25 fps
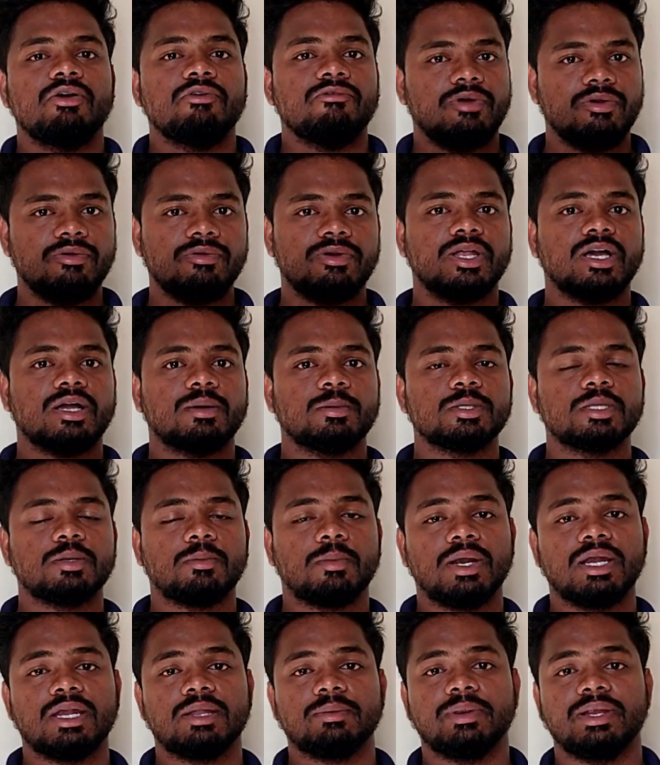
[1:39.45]
When we talk about the
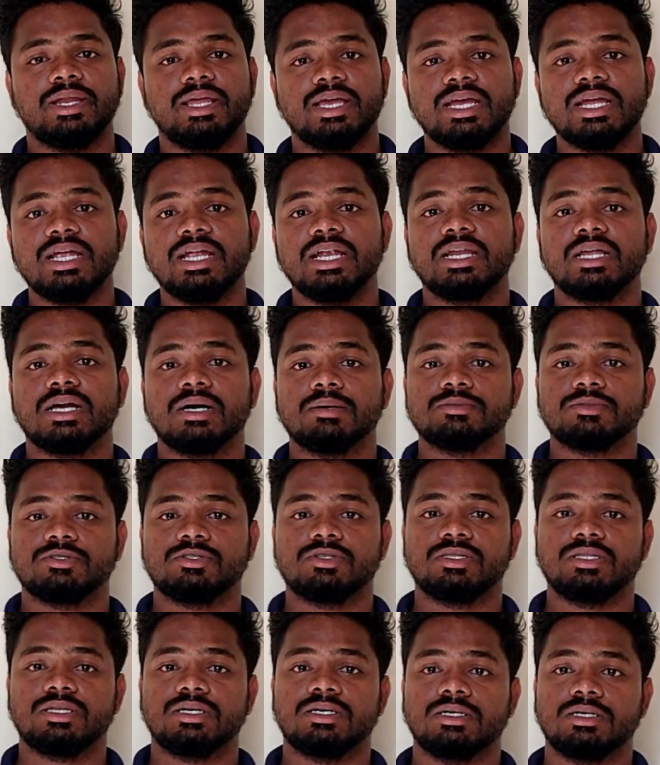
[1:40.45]
multimedia, it comes
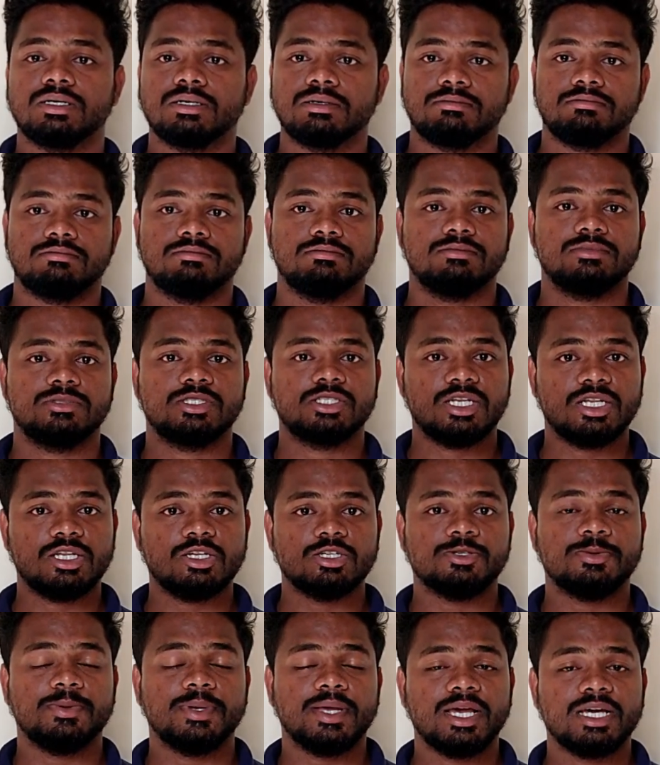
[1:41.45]
with the
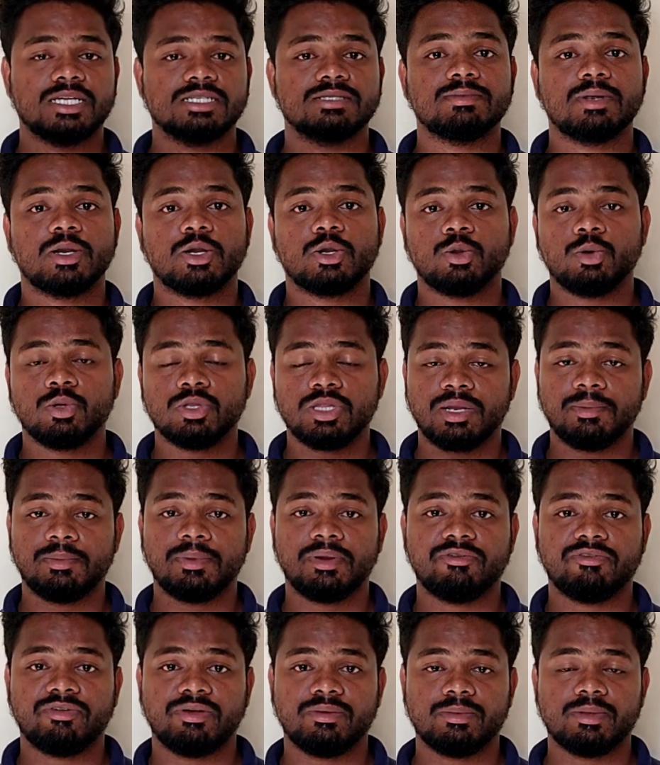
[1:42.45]
stereo speakers but no
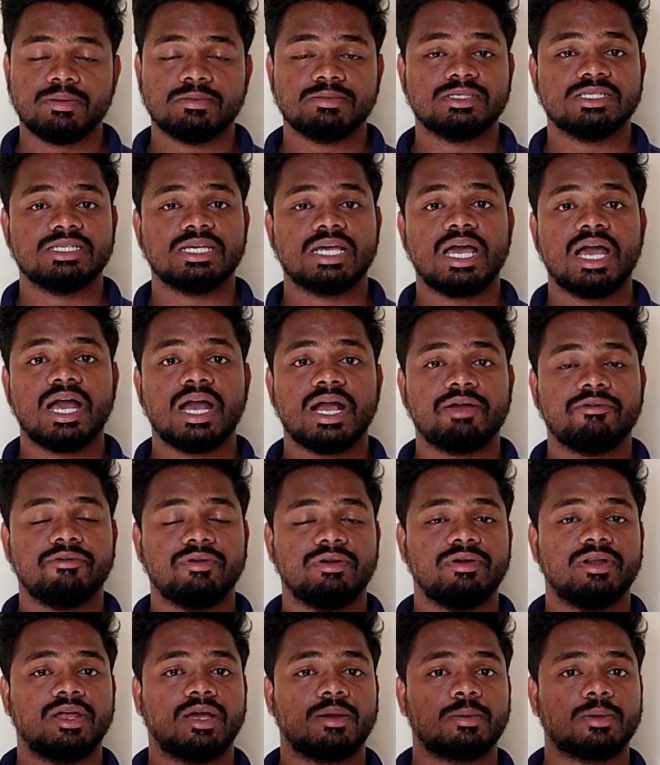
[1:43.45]
3.5mm jack.
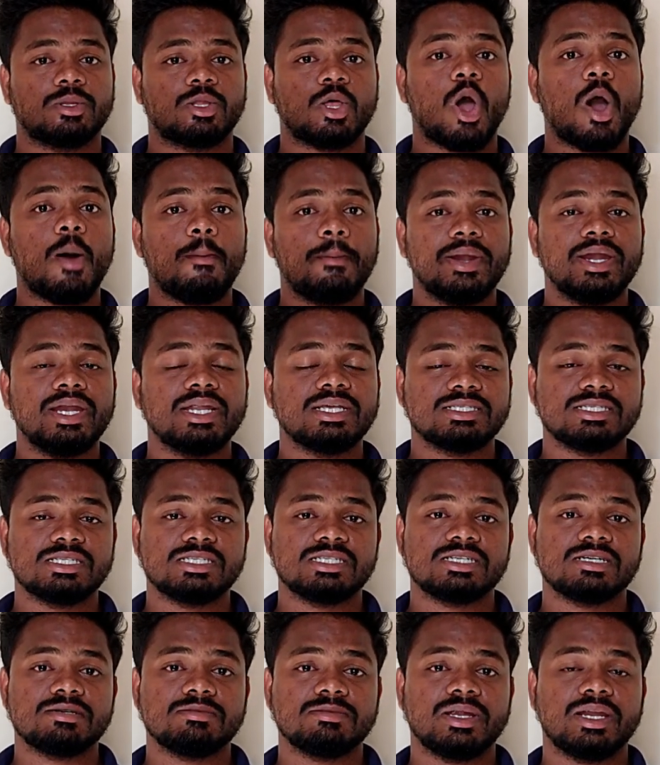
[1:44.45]
When we talk about the operating
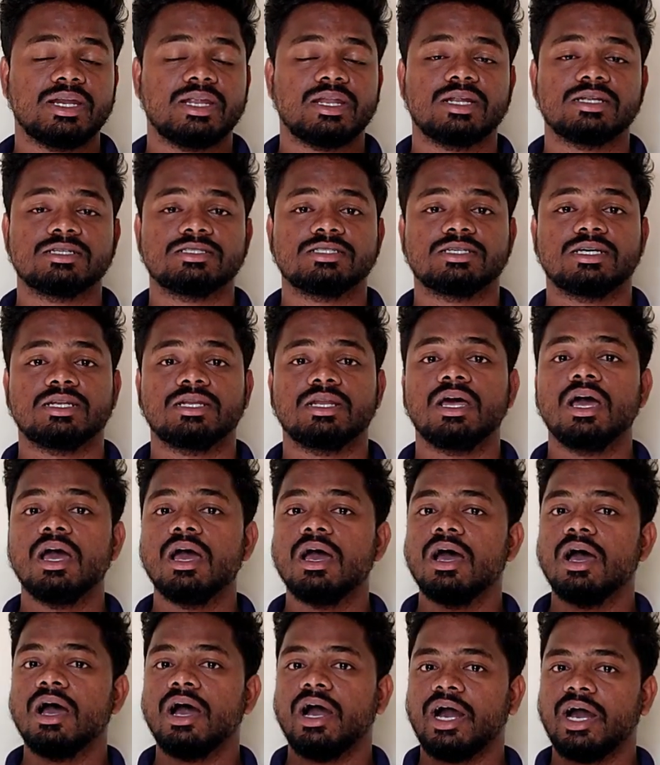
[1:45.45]
system, it runs on
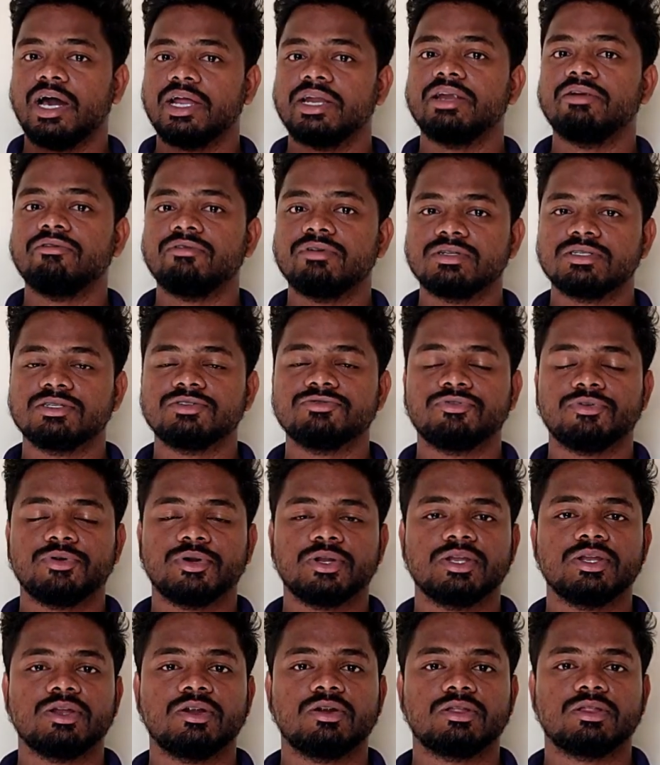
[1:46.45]
Android version
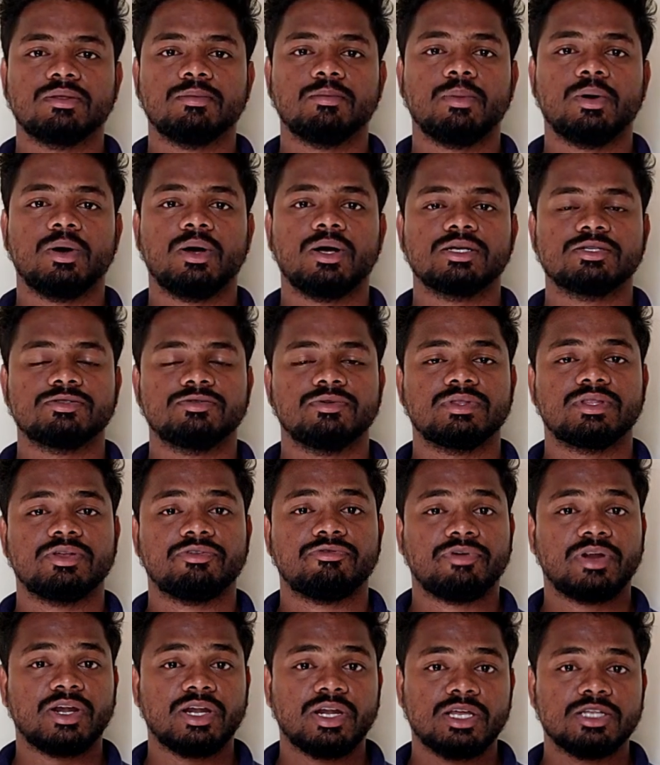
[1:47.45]
14 out of the box with the
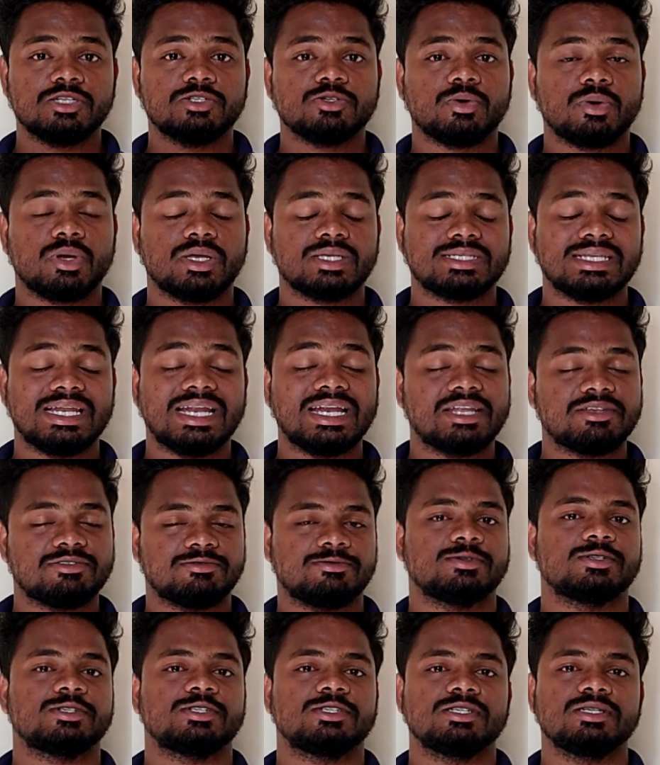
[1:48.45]
FunTouch OS
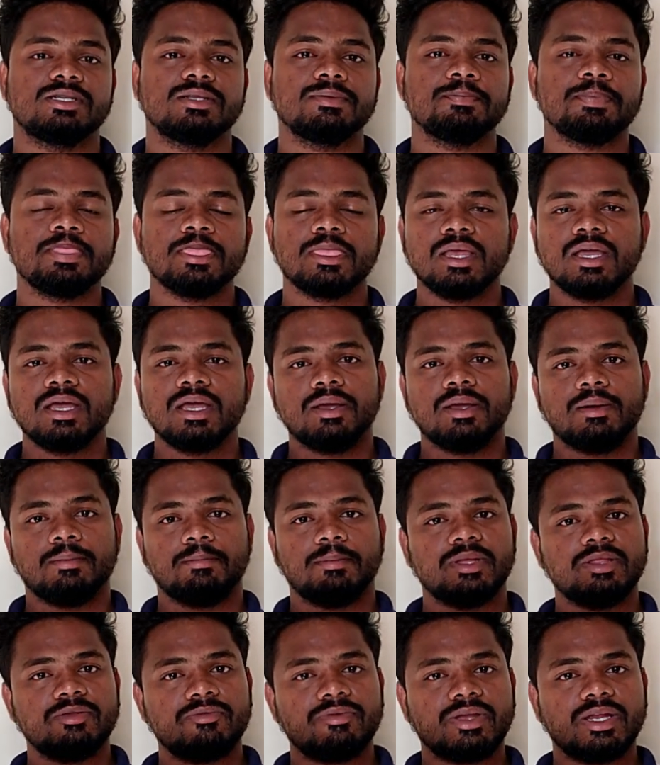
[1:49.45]
latest version.
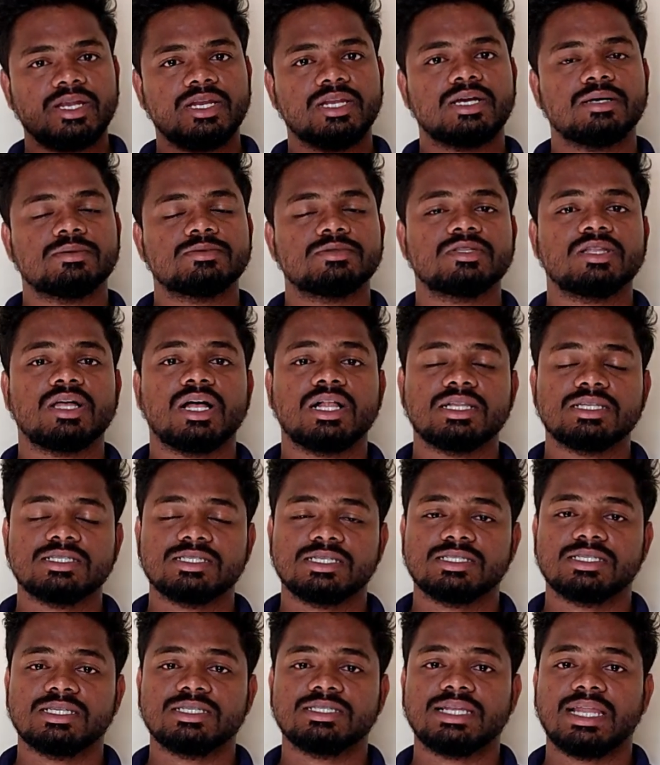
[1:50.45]
By the way, it comes with all
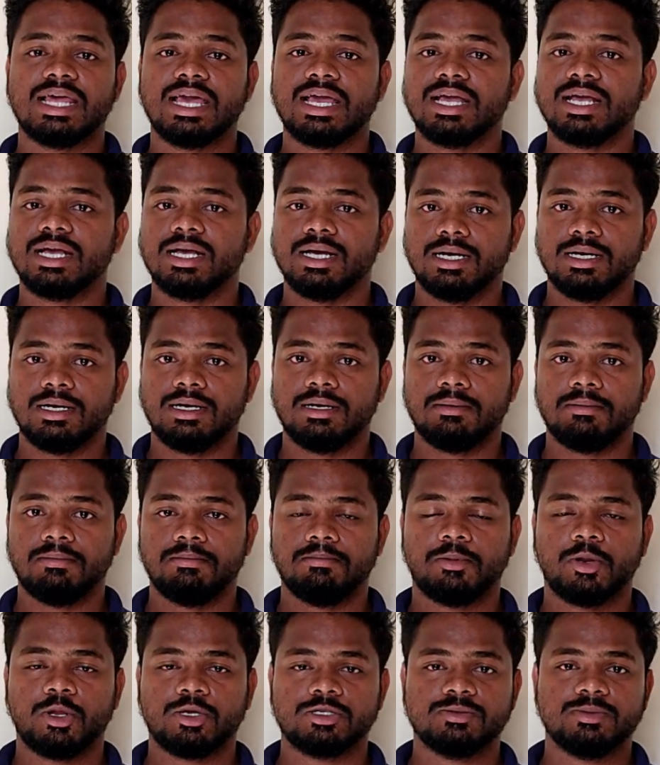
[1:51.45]
the sensors like
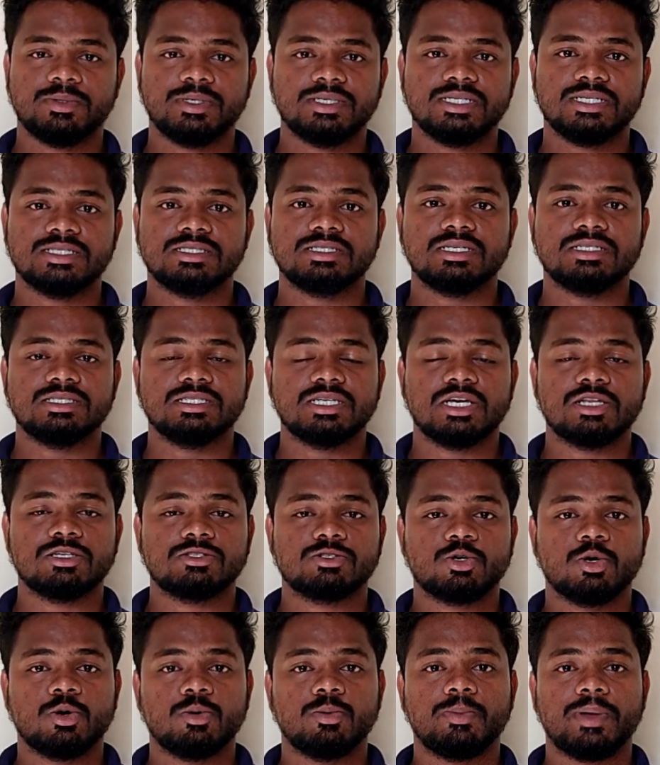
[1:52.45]
proximity sensor,
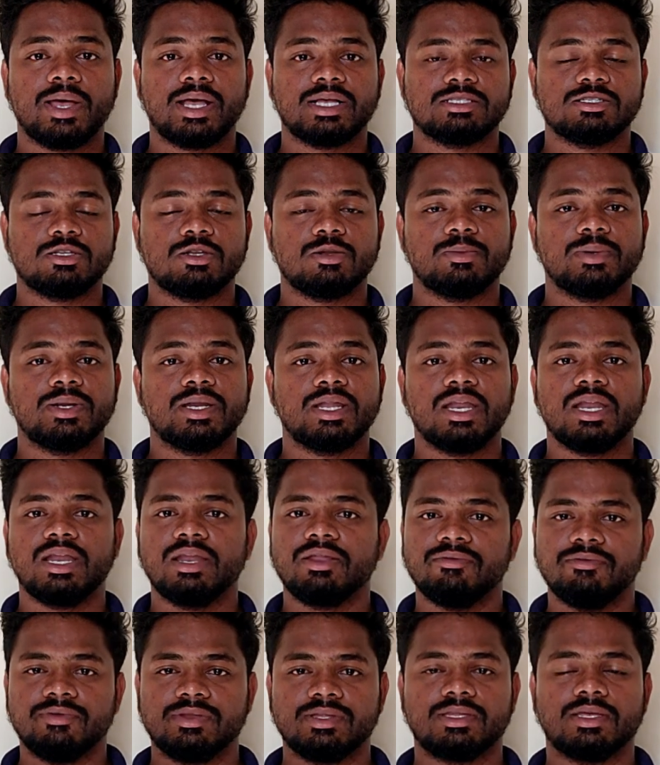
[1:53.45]
gyroscope, accelerometer
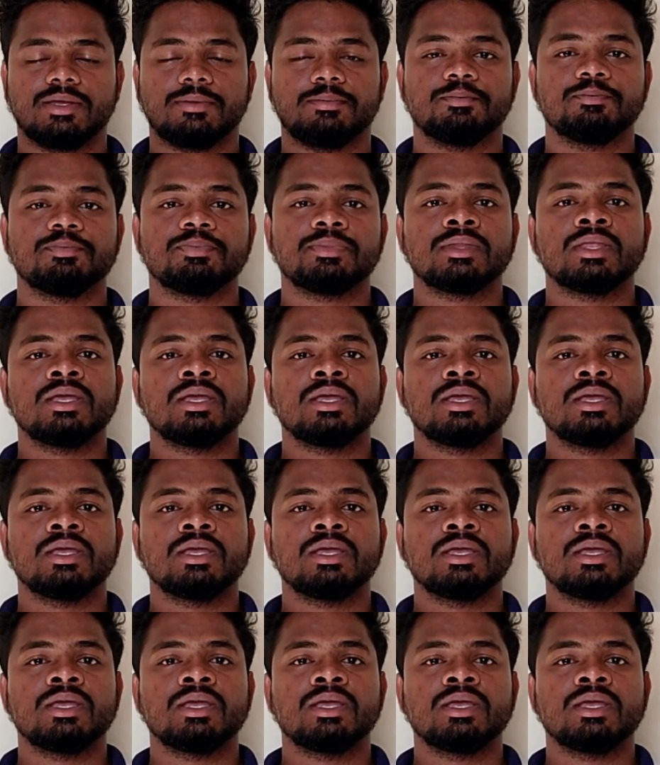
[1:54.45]
and everything.